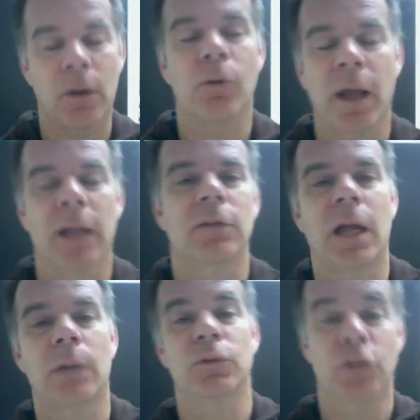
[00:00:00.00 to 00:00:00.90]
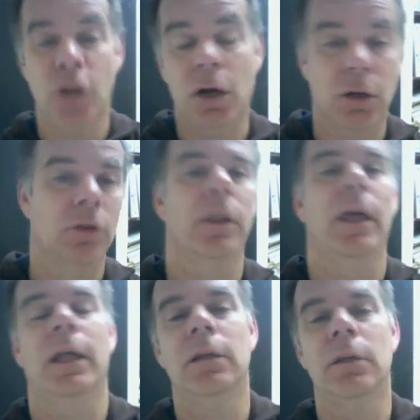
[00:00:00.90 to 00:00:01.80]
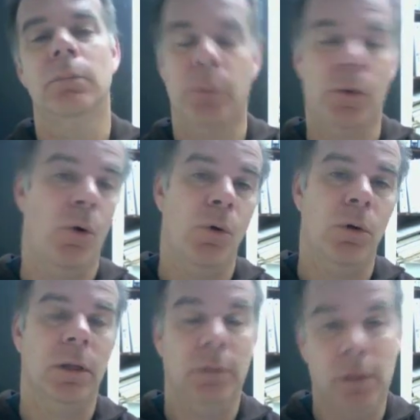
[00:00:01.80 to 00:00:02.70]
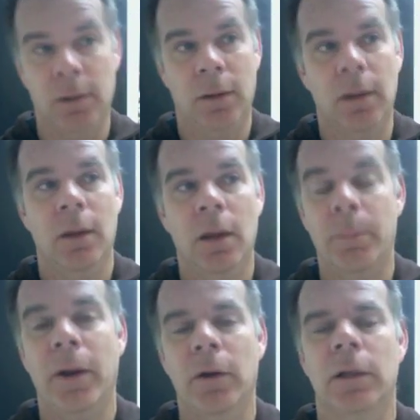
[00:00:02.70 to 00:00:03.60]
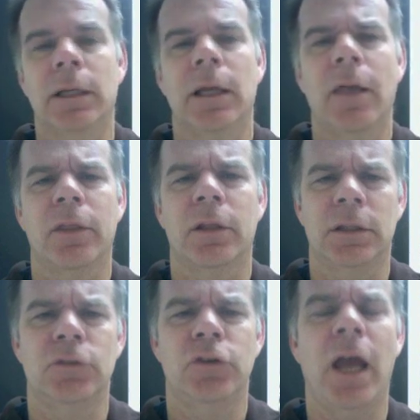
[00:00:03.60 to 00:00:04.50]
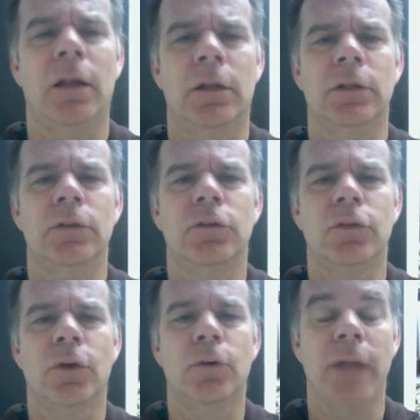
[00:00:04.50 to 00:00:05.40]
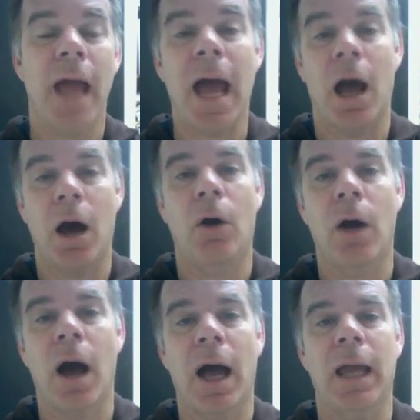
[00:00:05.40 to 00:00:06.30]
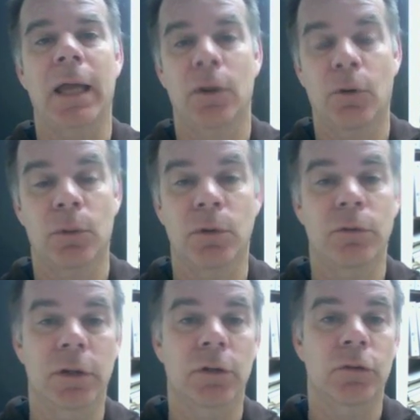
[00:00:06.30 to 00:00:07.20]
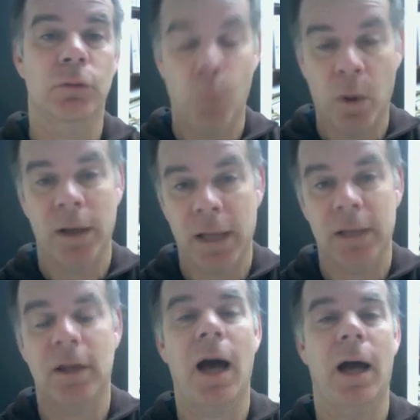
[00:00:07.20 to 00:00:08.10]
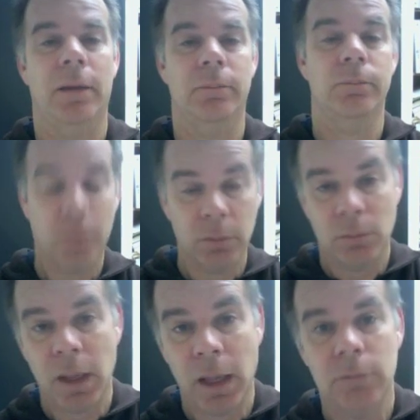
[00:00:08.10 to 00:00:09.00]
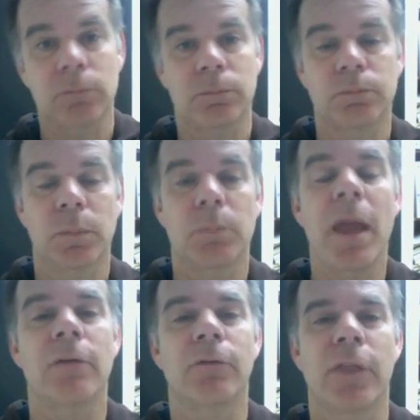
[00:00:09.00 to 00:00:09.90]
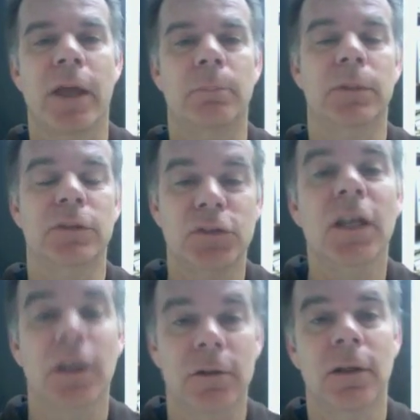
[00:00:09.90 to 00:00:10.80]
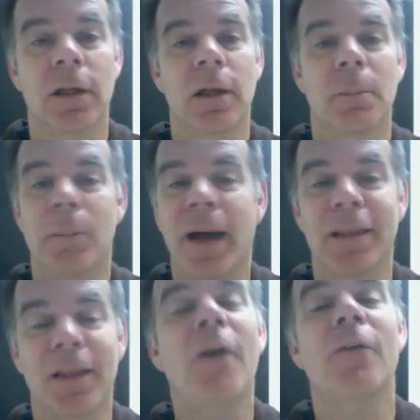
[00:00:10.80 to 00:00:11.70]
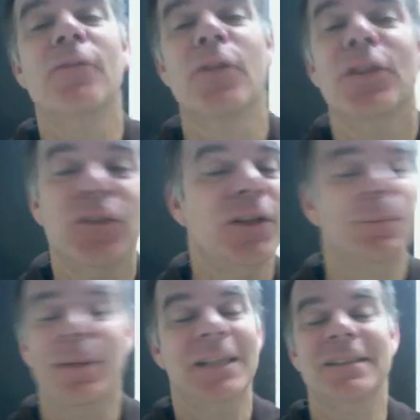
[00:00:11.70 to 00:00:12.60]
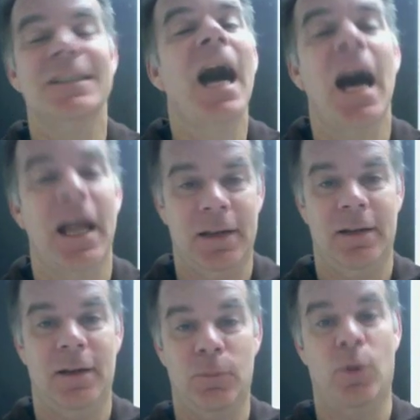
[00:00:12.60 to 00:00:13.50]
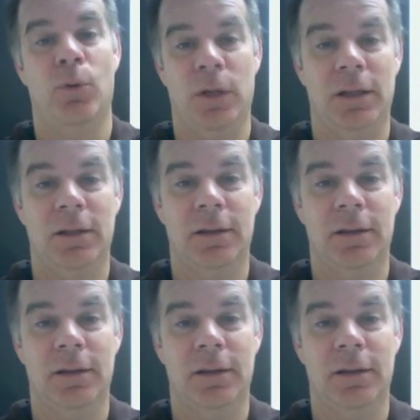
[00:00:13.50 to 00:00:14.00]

granted, I was younger then, broke, and apparently ethically challenged. So now I go to movies one at a time and pay for them, but still, my love for the cinema has not eroded.